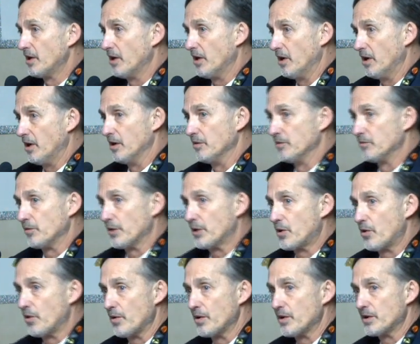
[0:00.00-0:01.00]
of
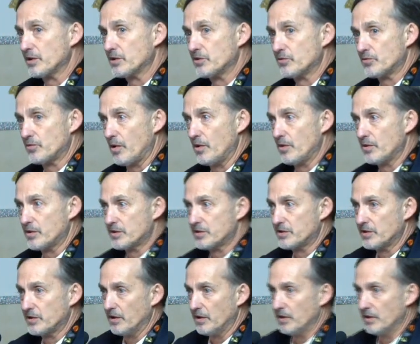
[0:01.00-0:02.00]
recurrent
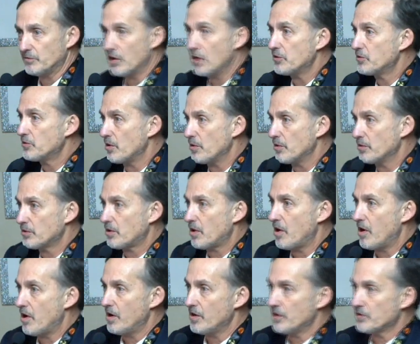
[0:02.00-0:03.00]
strokes of an unknown
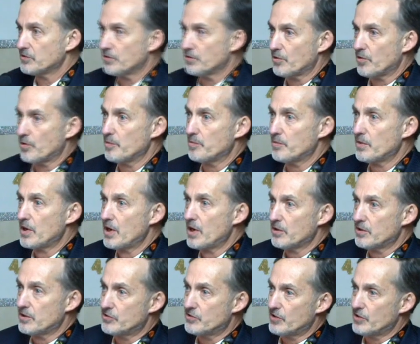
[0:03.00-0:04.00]
cause or
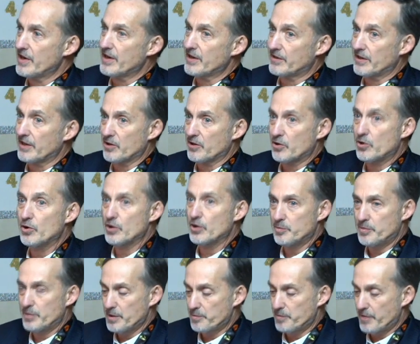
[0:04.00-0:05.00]
cryptogenic that
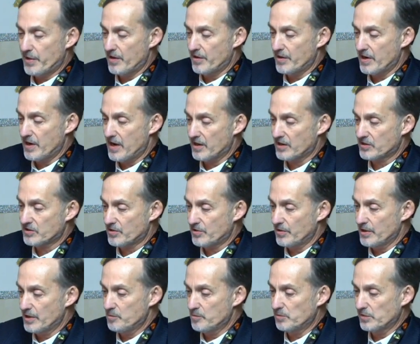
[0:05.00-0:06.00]
could be
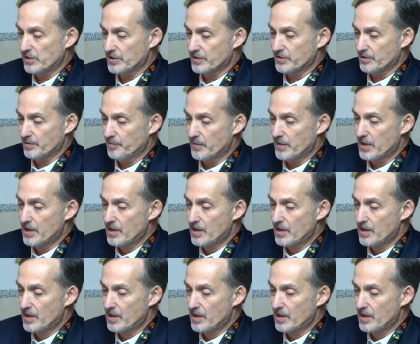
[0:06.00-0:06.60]
paradoxical embolism.